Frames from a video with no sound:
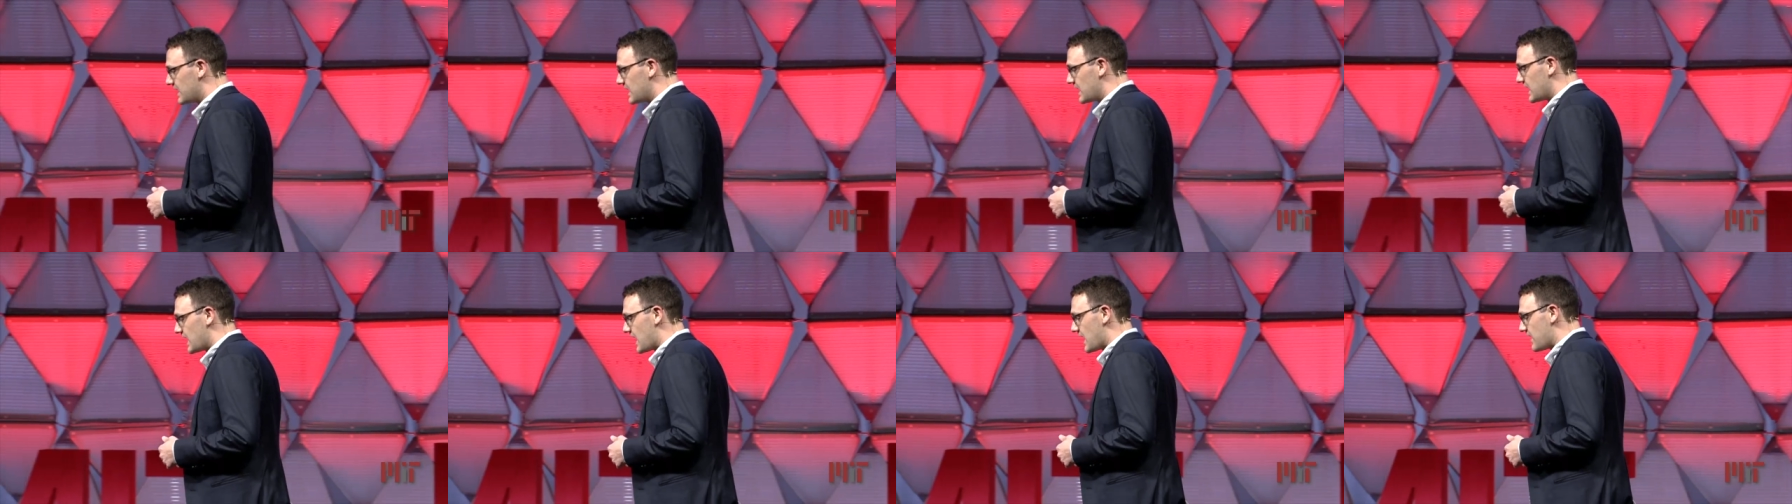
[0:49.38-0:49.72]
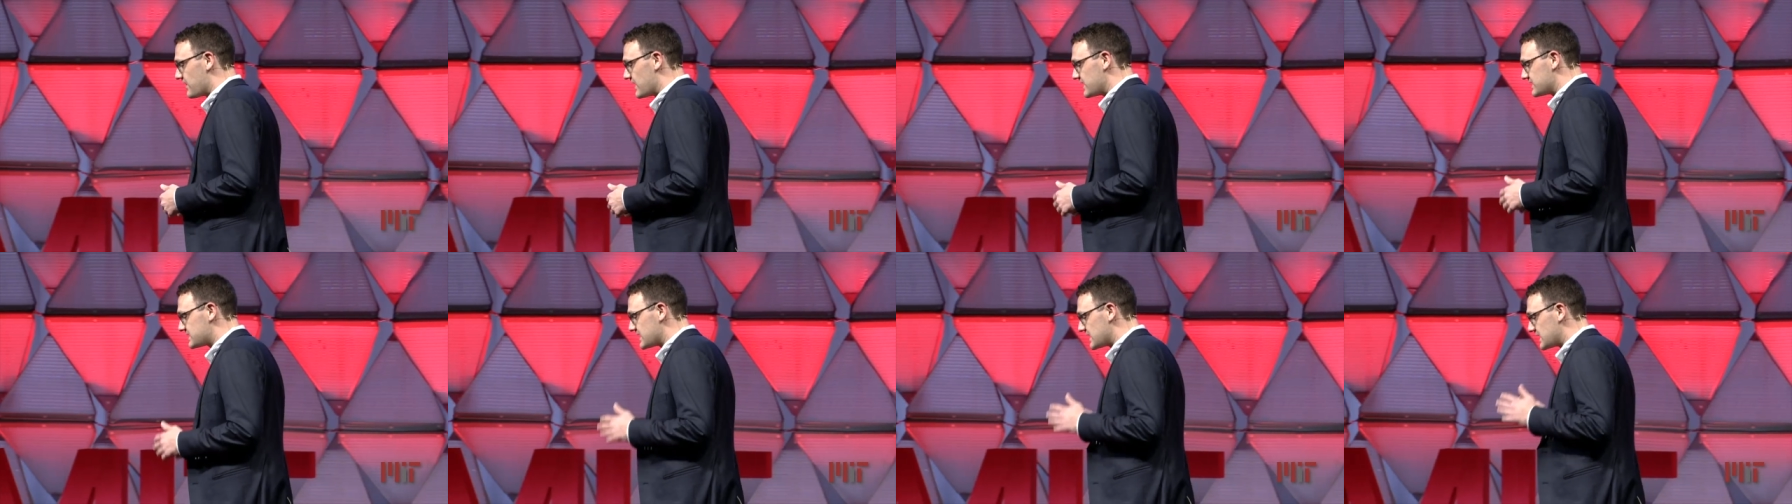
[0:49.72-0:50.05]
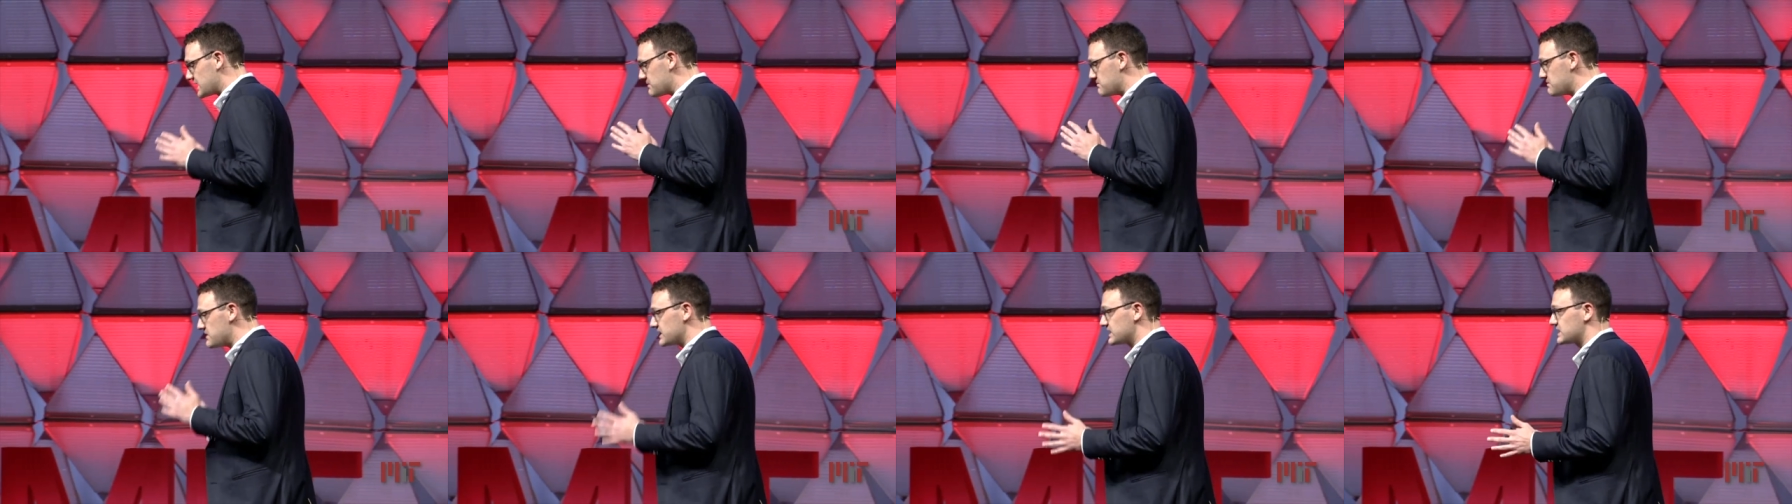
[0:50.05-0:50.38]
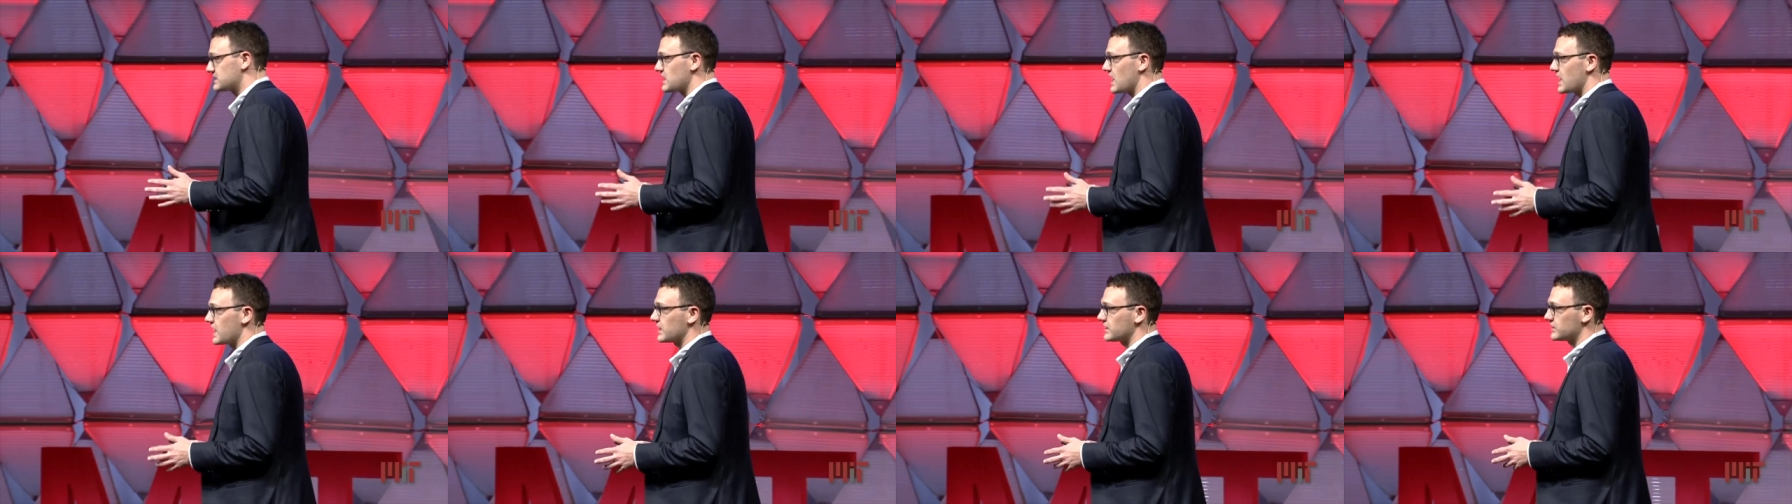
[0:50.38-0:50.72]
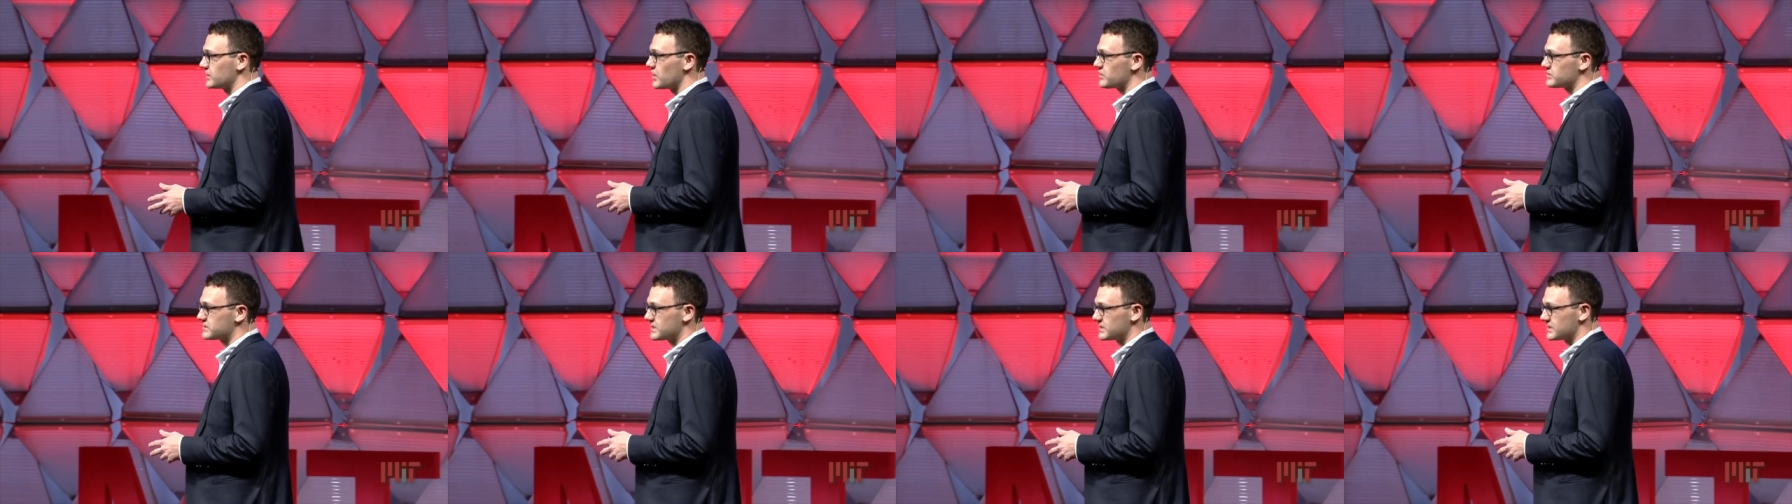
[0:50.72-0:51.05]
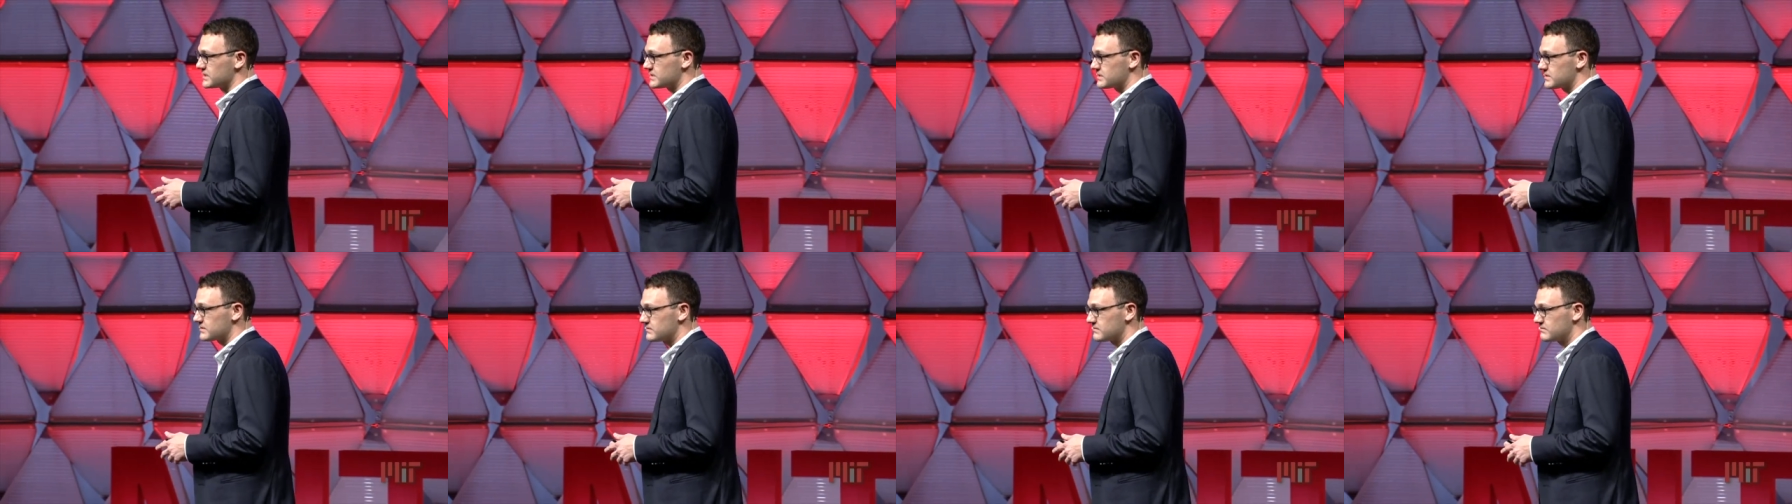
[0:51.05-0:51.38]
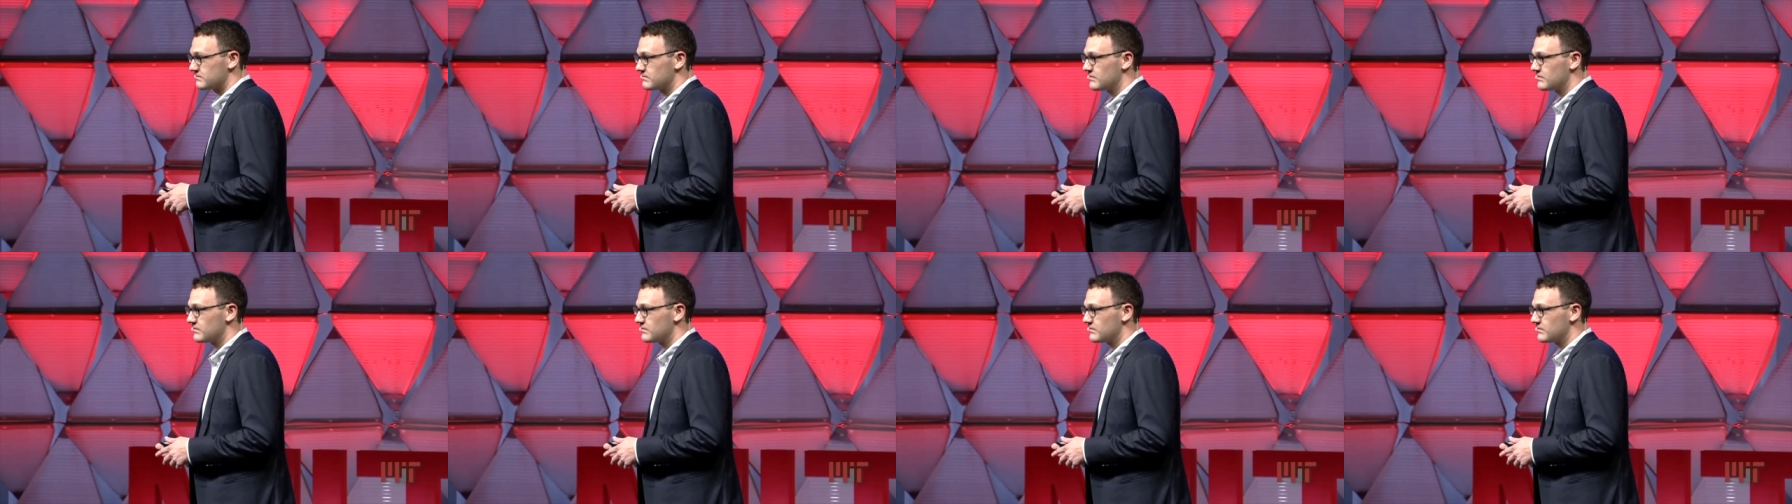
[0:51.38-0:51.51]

And they say that misdiagnosis,